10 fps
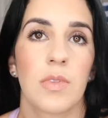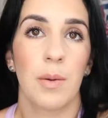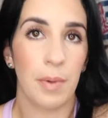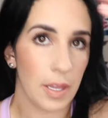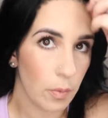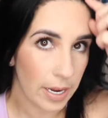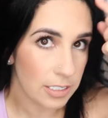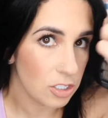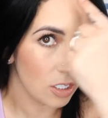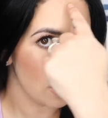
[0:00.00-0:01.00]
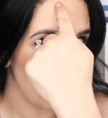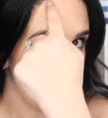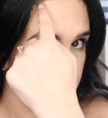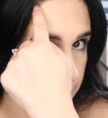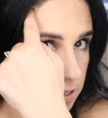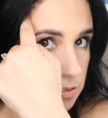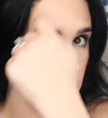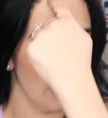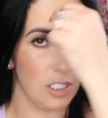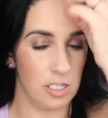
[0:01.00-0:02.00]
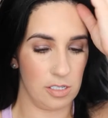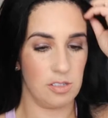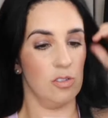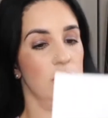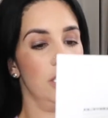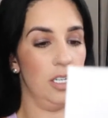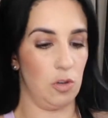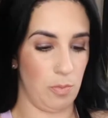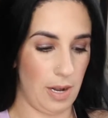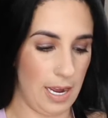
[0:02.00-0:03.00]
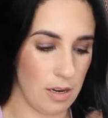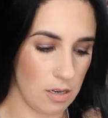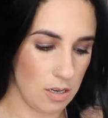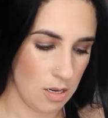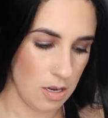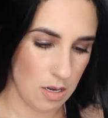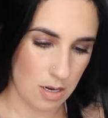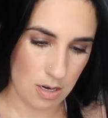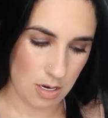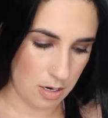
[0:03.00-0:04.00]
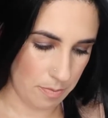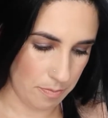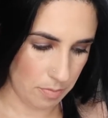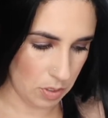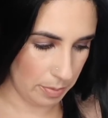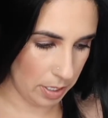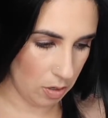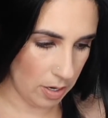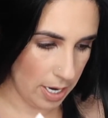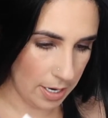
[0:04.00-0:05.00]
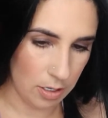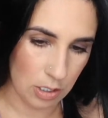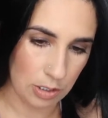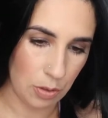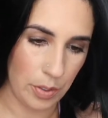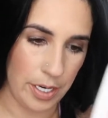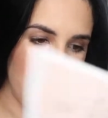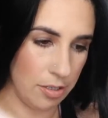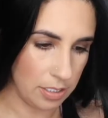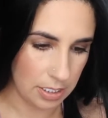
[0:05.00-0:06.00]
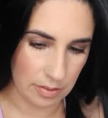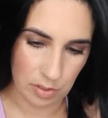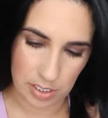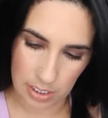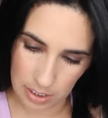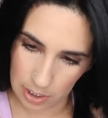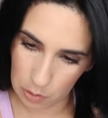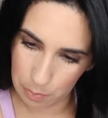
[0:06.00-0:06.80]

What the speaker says: And by the way, I just dyed my hair, so obviously you can still see a little black. So I'm gonna go ahead and look through here and see if we see the little